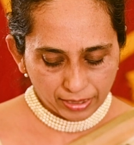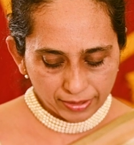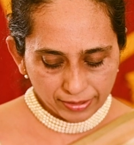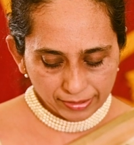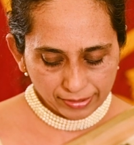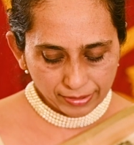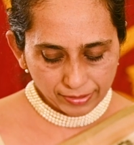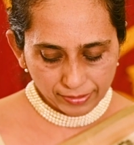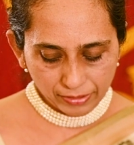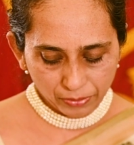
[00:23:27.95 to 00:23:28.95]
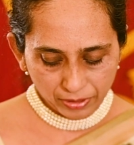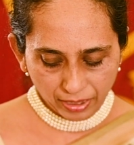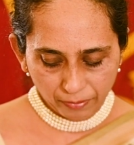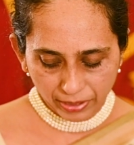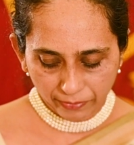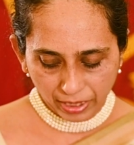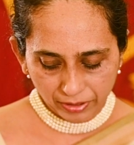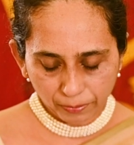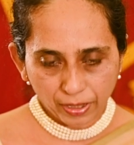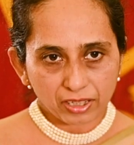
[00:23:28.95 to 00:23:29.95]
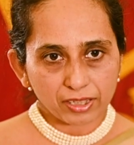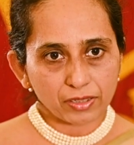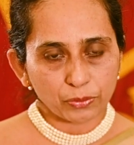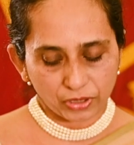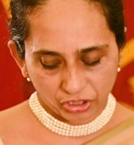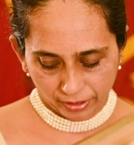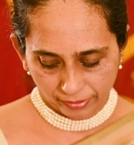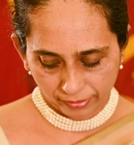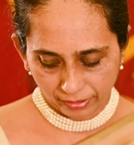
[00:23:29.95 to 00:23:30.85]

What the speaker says: His Excellency Gotabaya Rajapaksha's vision,